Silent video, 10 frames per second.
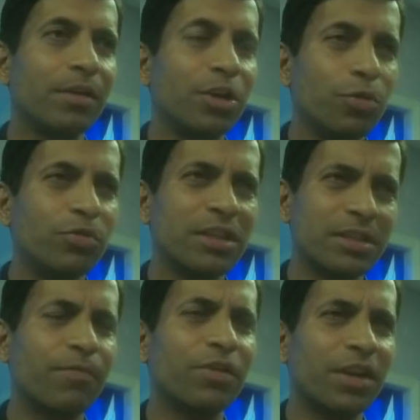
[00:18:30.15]

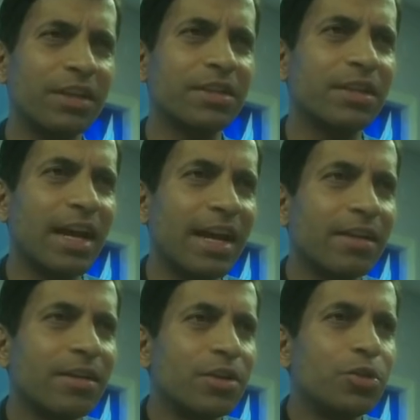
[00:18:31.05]
Just for the reason that
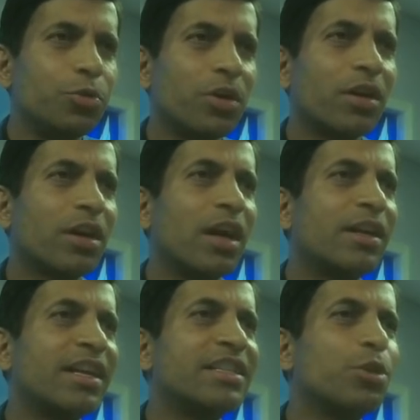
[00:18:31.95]
your gut
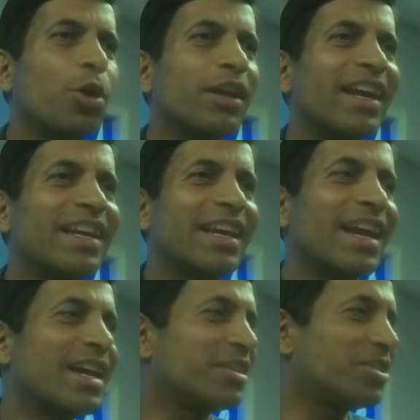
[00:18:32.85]
is not
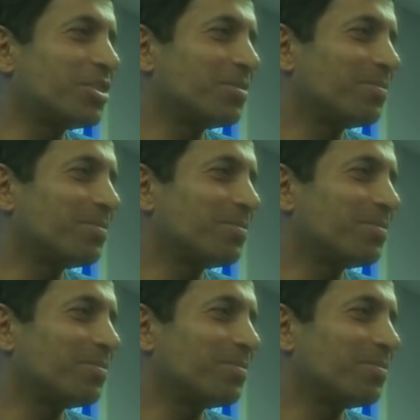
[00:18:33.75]
engaged.